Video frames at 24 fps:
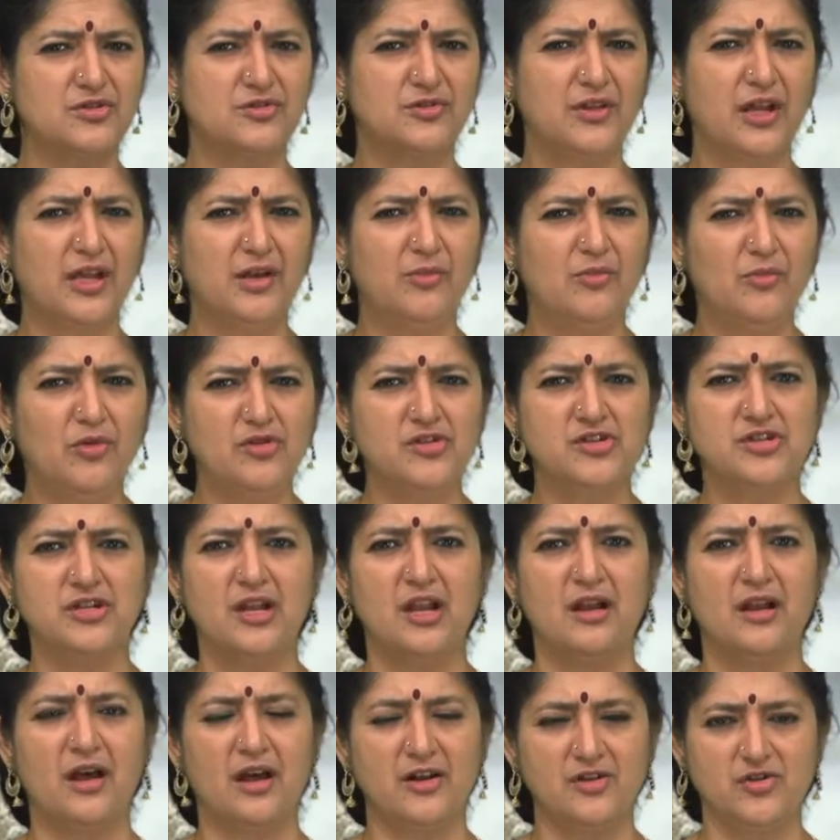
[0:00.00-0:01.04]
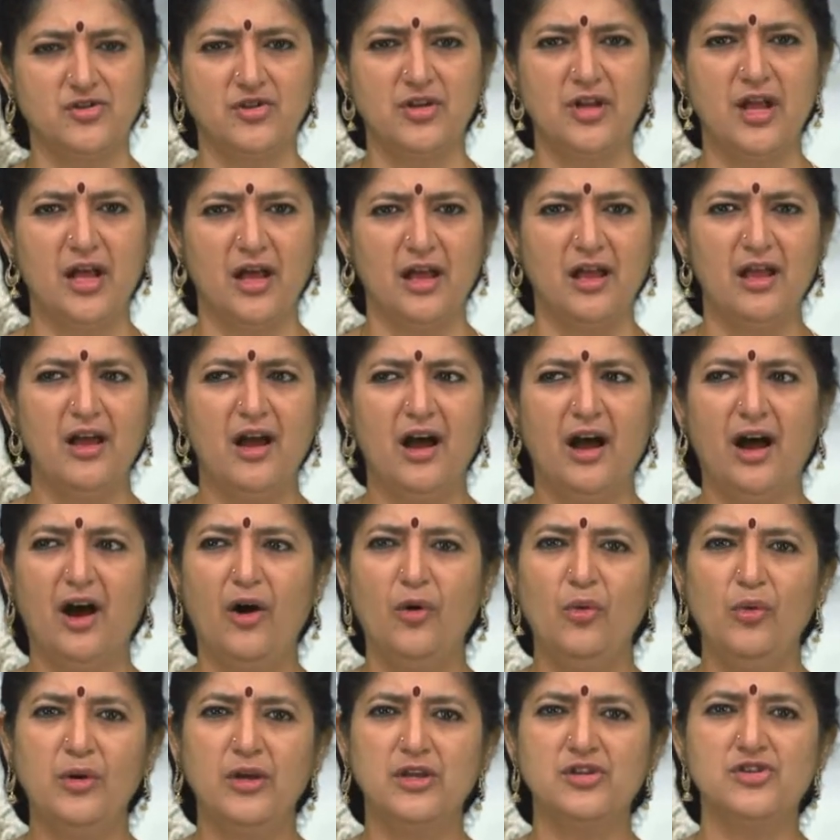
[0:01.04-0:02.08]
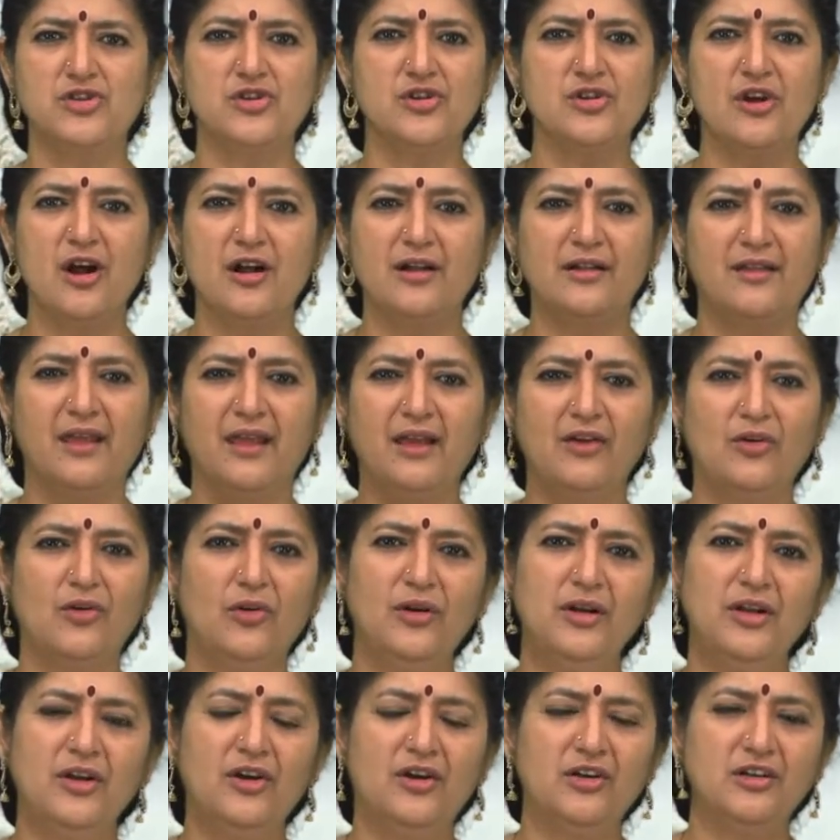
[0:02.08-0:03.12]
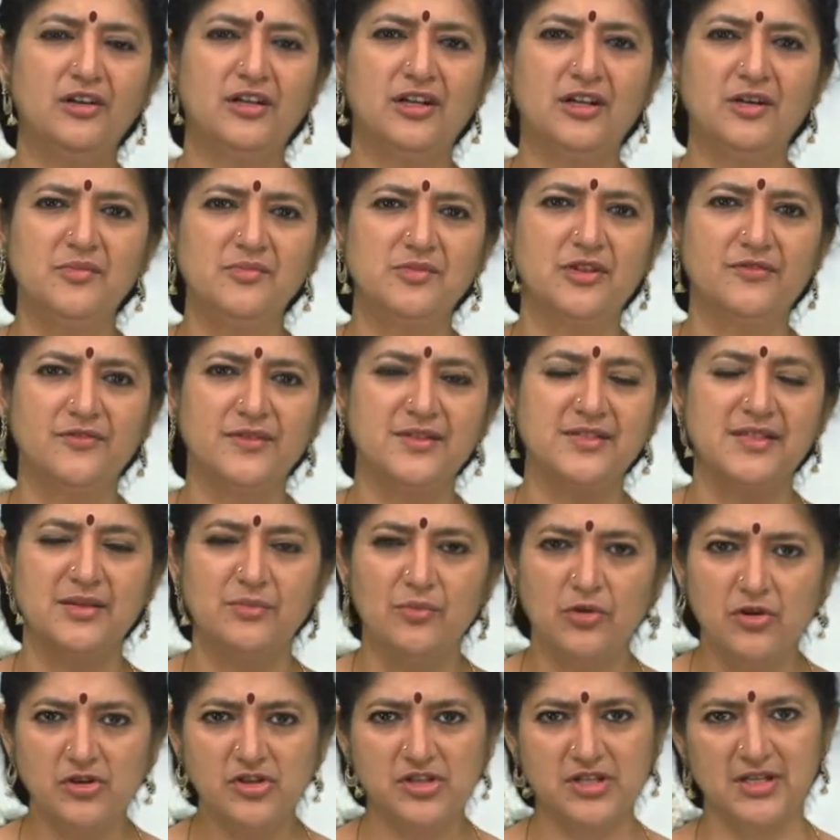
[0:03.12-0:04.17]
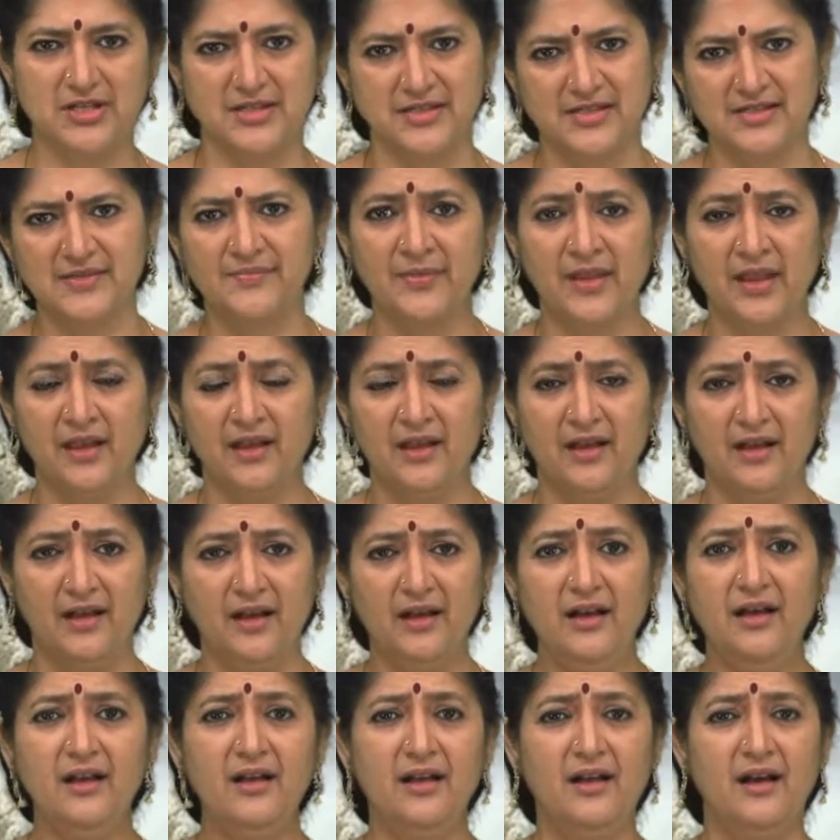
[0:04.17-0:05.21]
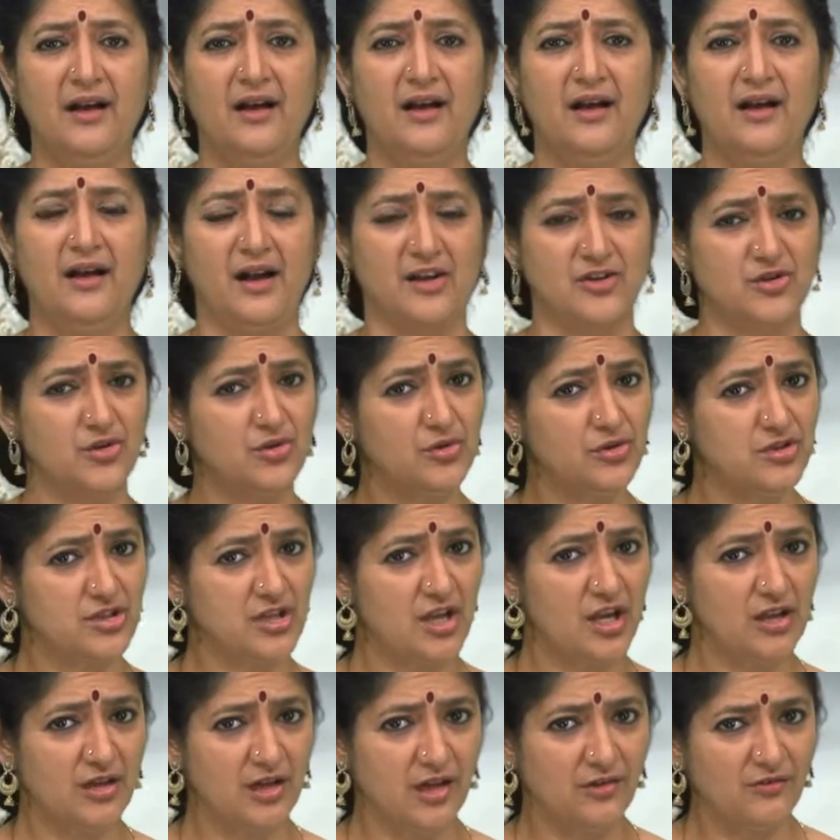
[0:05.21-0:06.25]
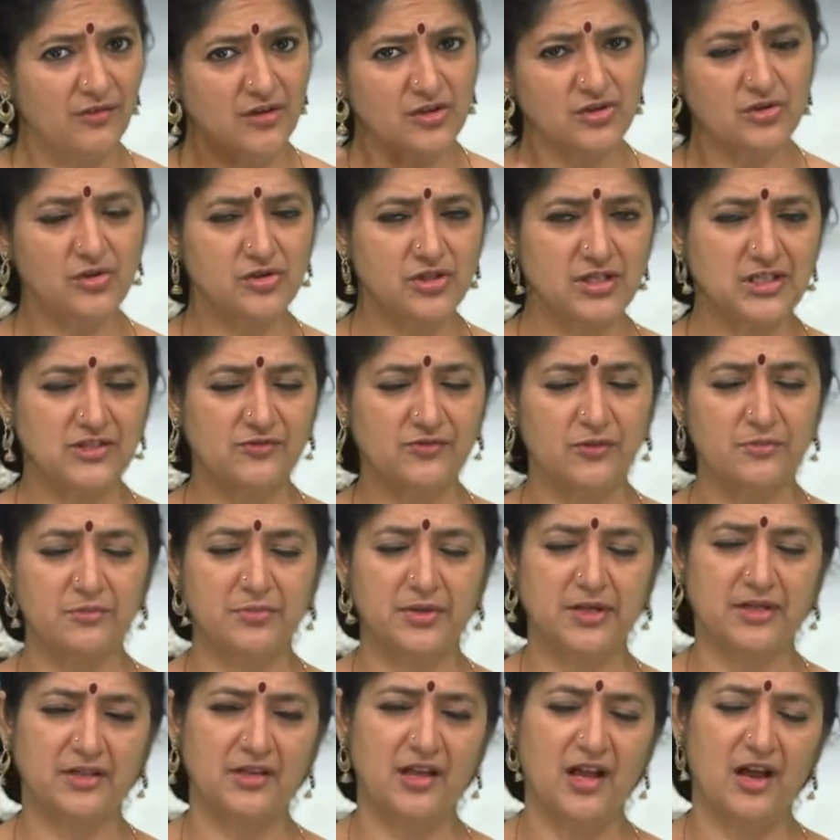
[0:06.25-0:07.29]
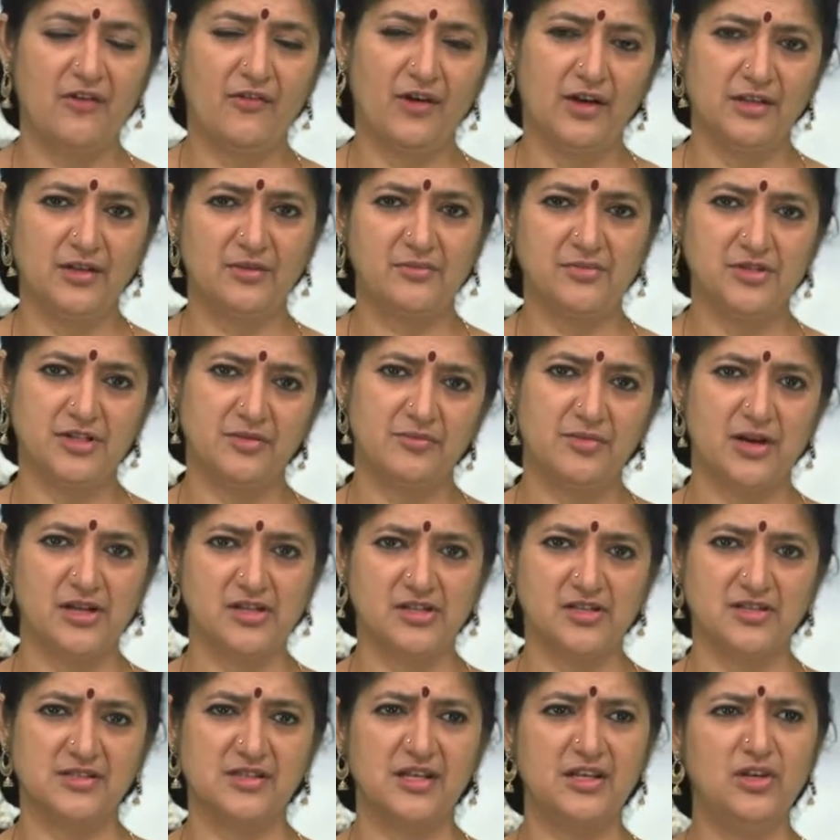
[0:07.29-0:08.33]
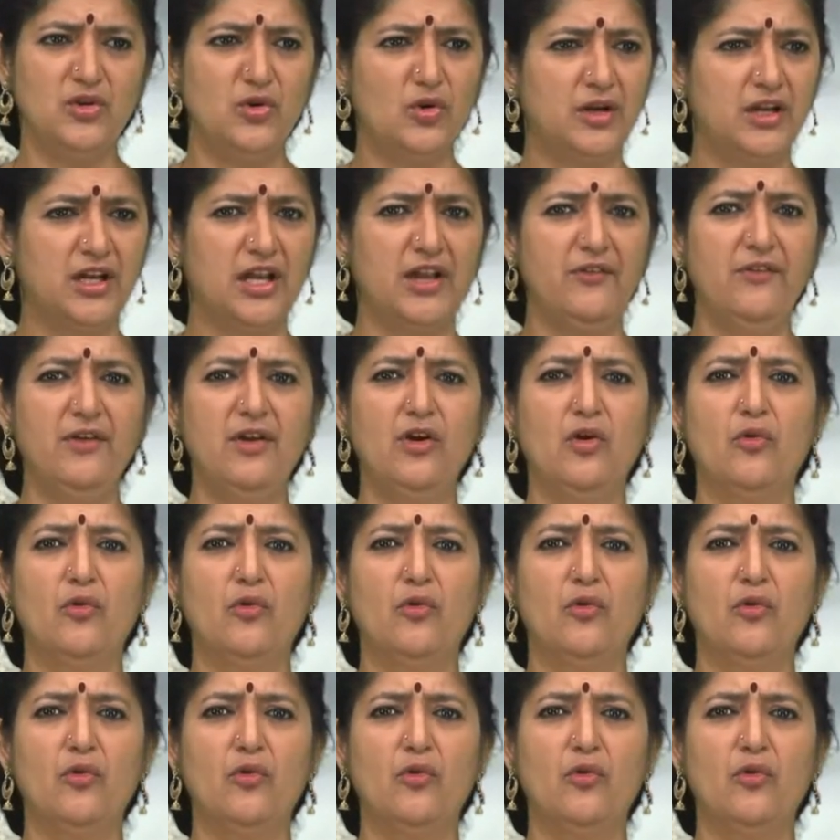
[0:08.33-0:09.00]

to the emotional Arjuna, how he should not think only on terms of his emotions. Ashochya nanv shor prajnavadamsha bhashase. You are grieving